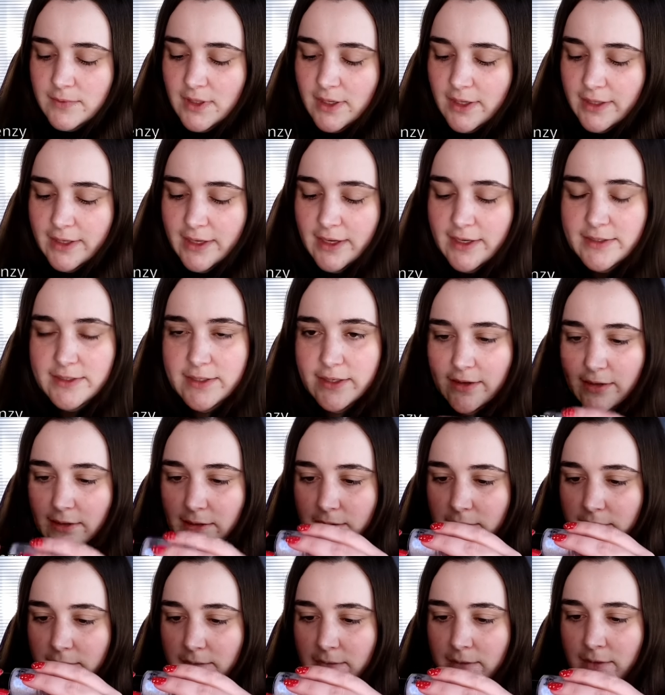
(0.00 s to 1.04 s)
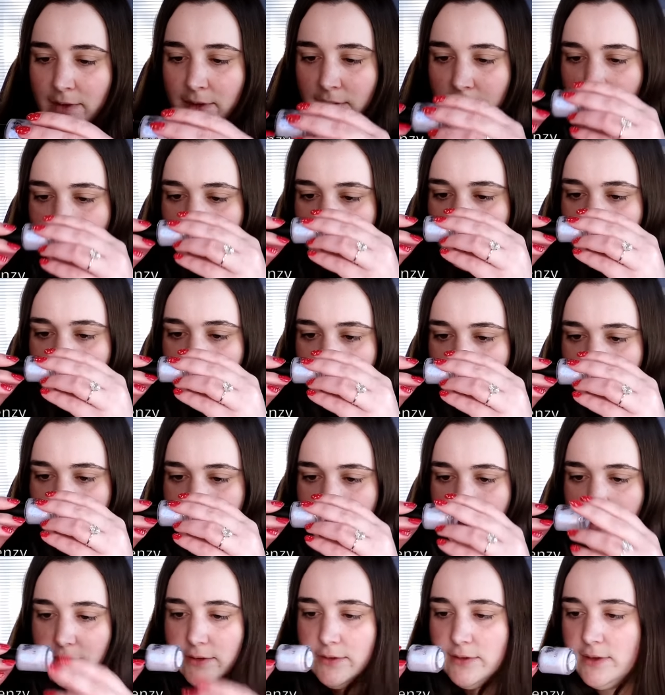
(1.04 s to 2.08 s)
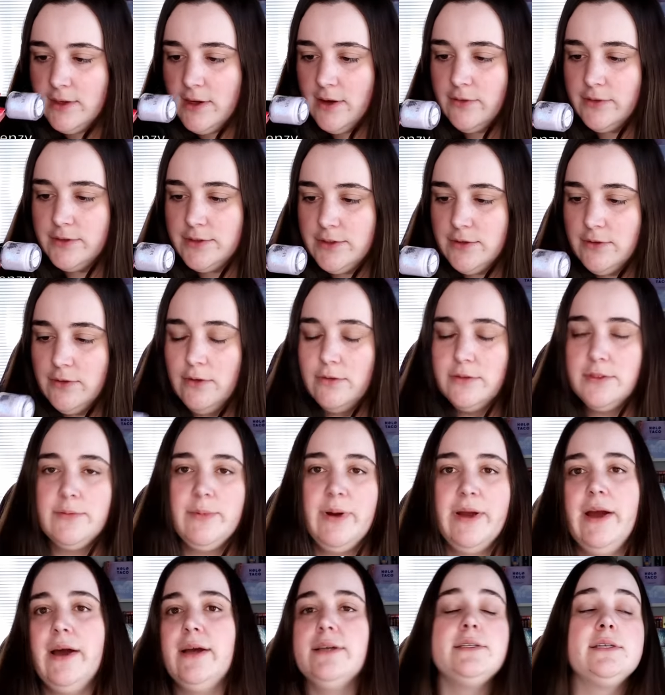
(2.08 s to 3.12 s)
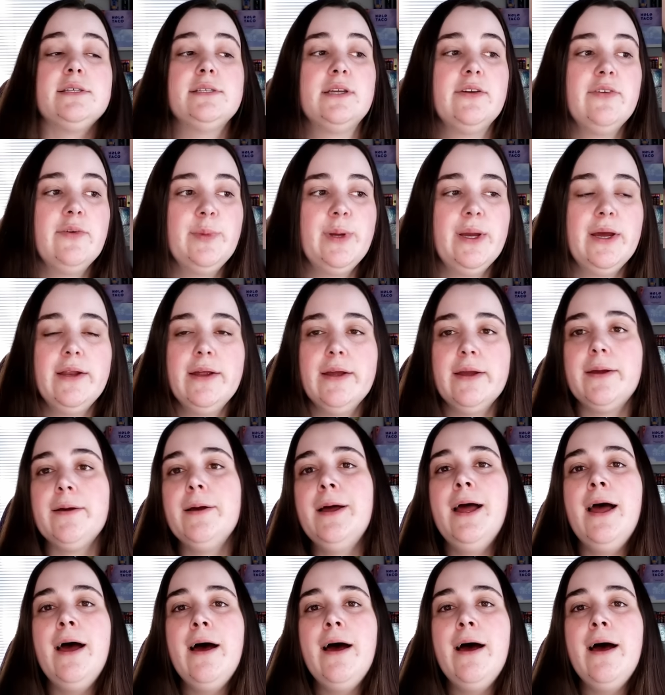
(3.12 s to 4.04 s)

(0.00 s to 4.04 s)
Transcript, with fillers: I can't tell. And it's like, now it's too close to my eyes and it's giving me a headache.